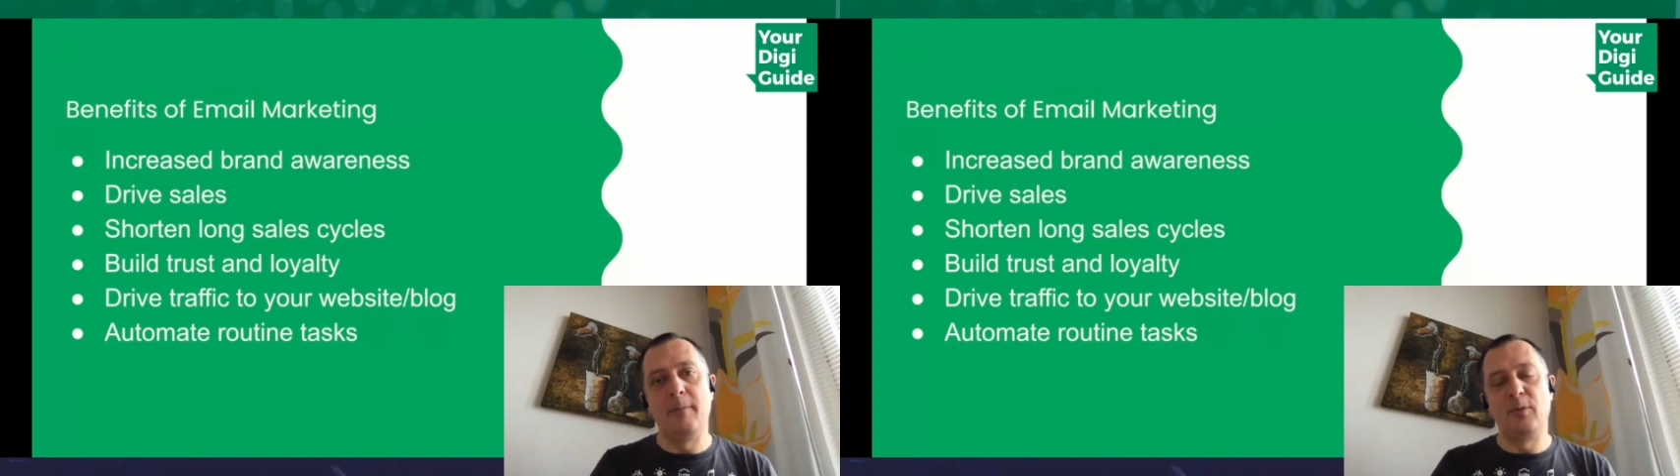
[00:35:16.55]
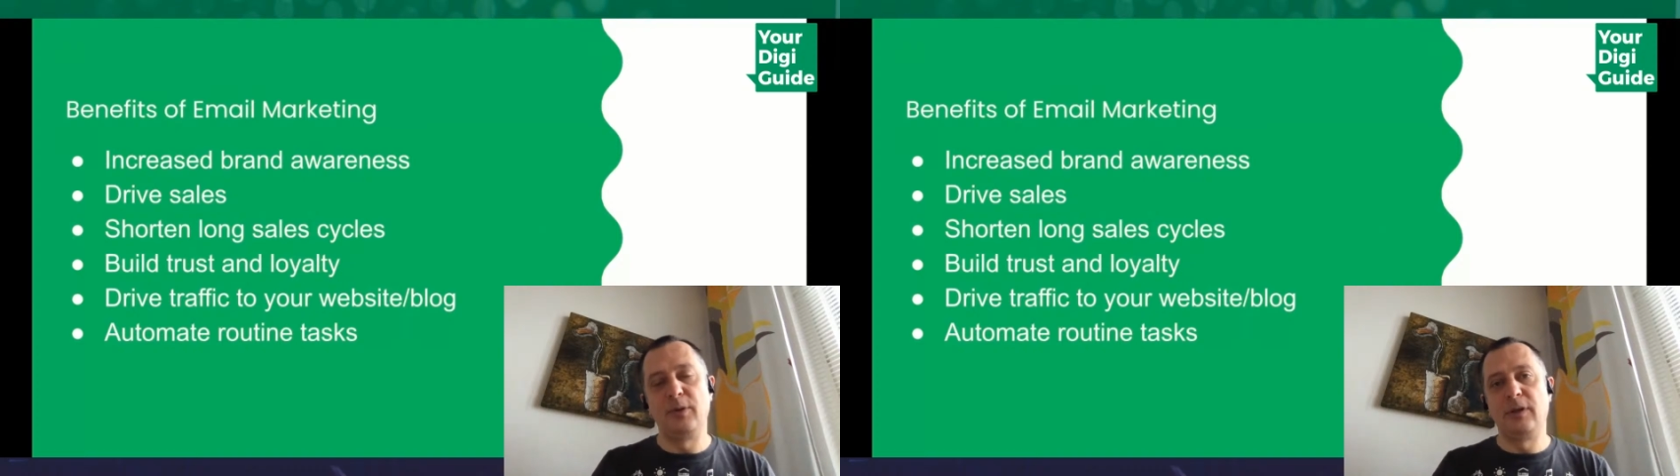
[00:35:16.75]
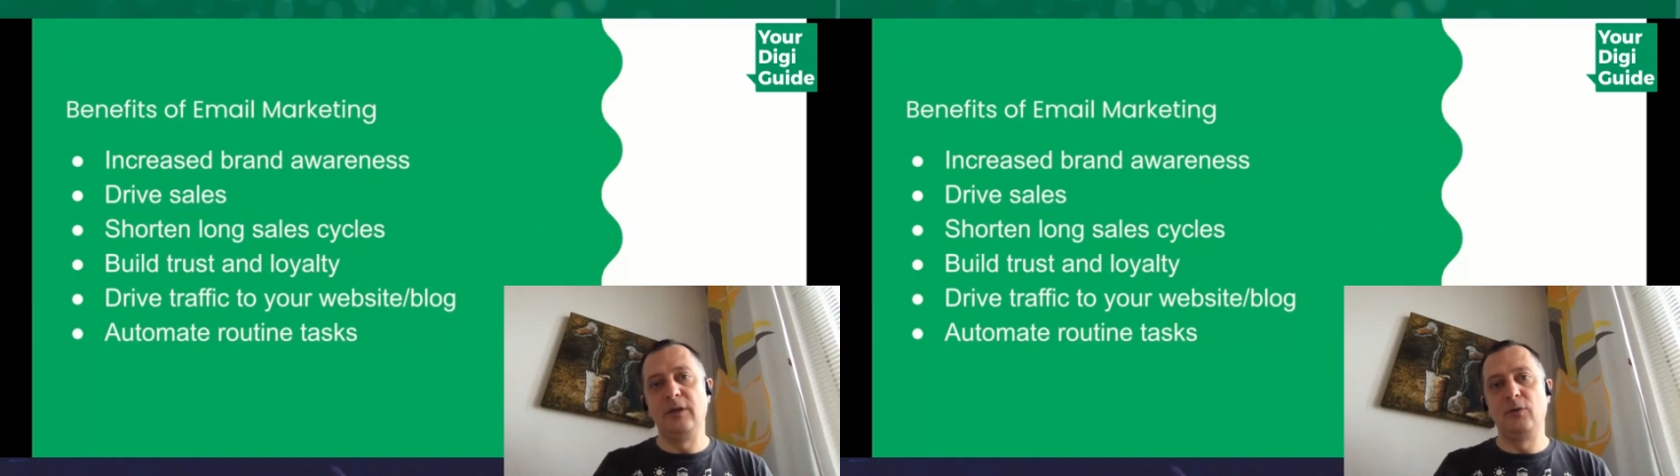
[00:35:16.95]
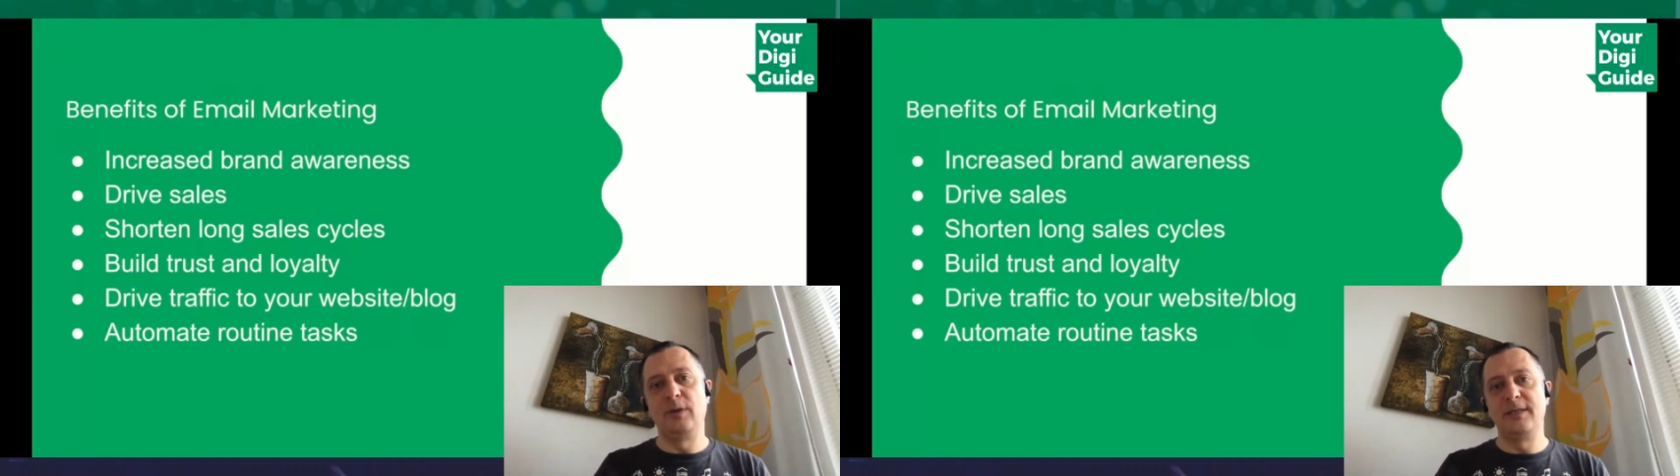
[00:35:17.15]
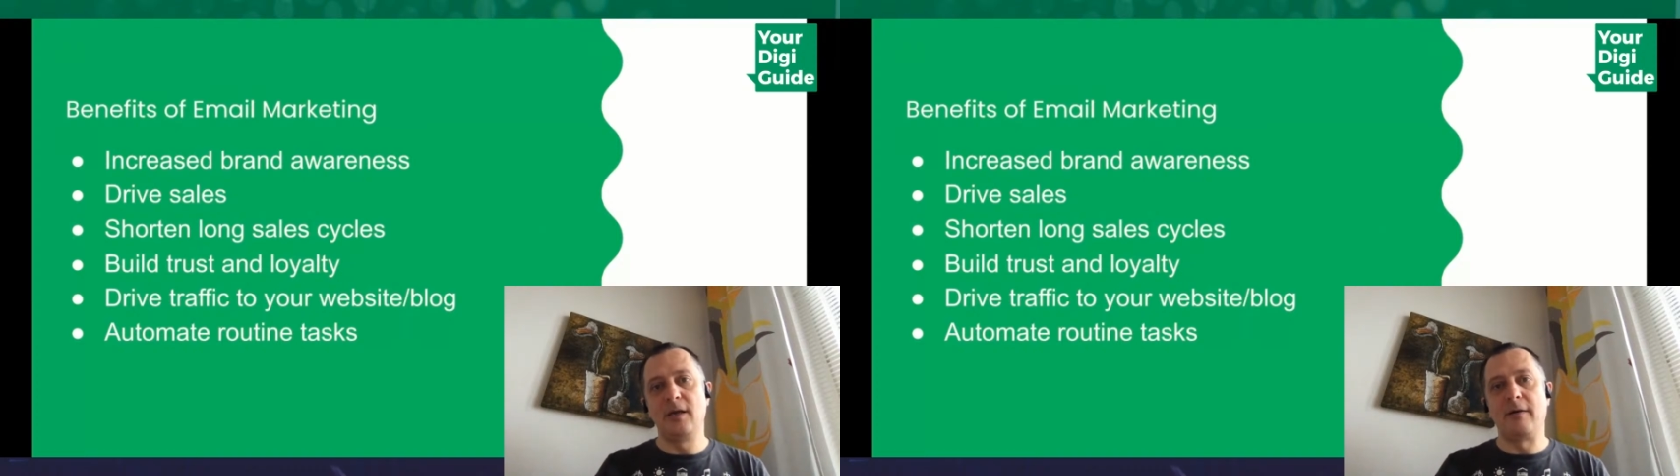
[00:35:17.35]

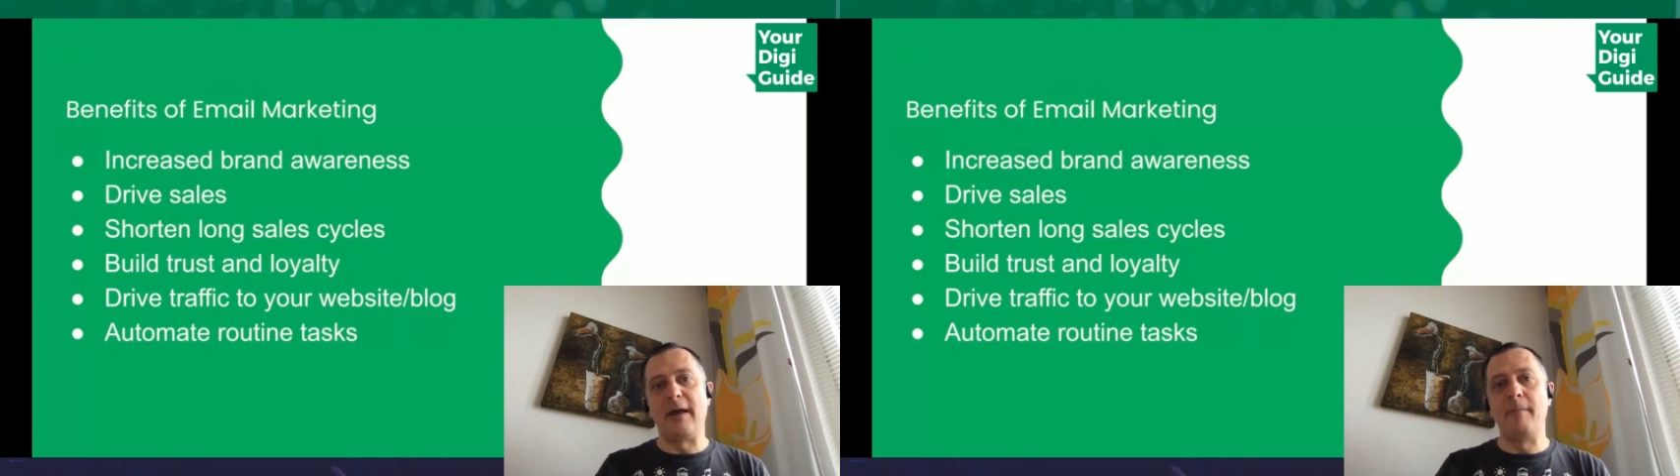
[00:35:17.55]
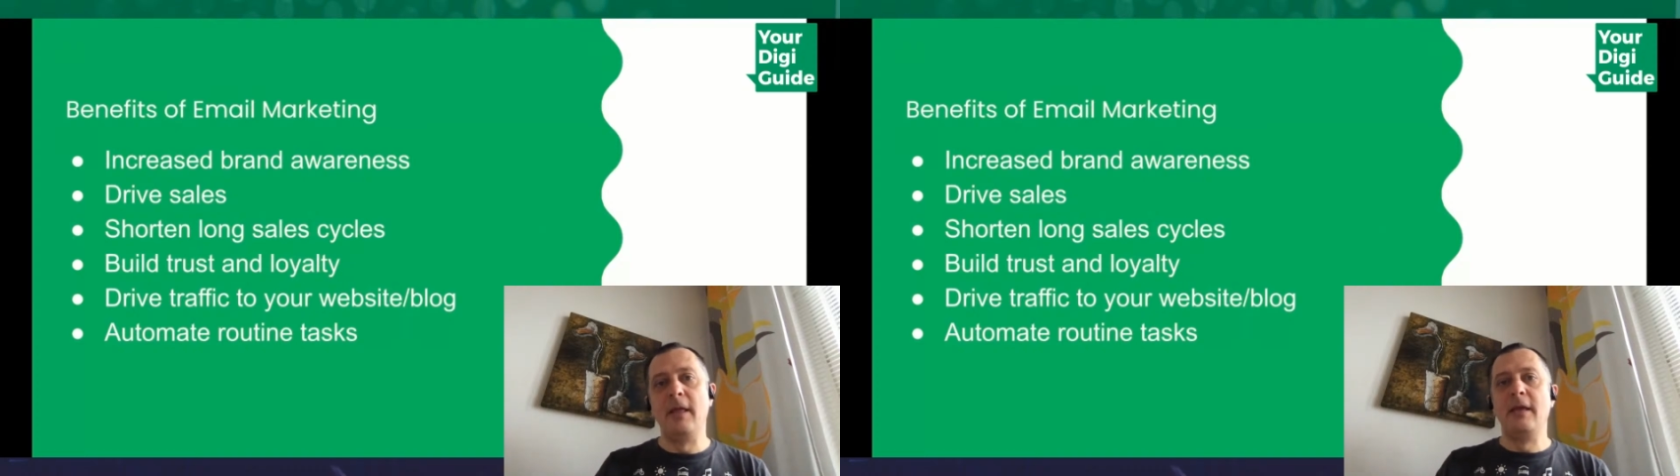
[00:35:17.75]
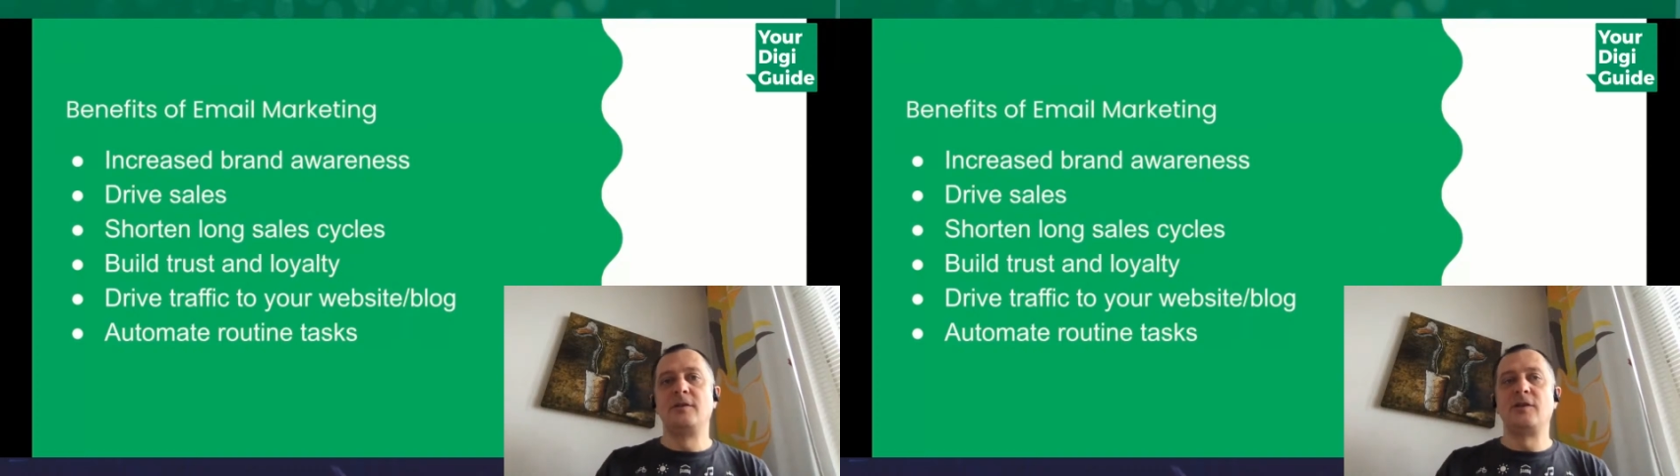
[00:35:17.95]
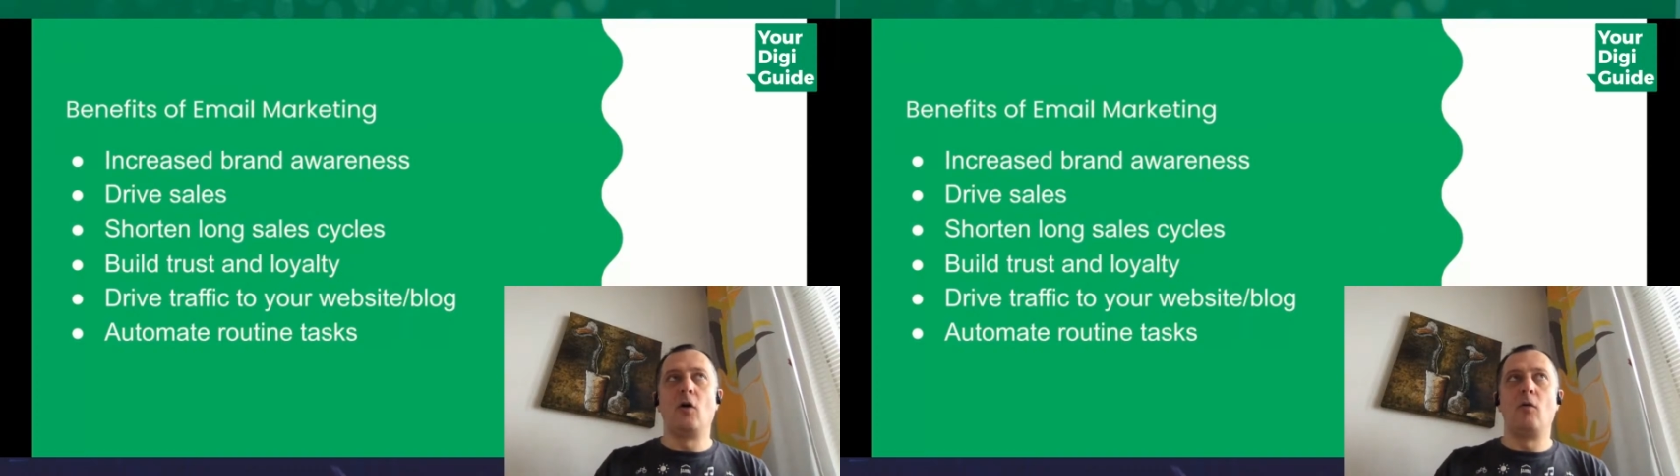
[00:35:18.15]
CRM.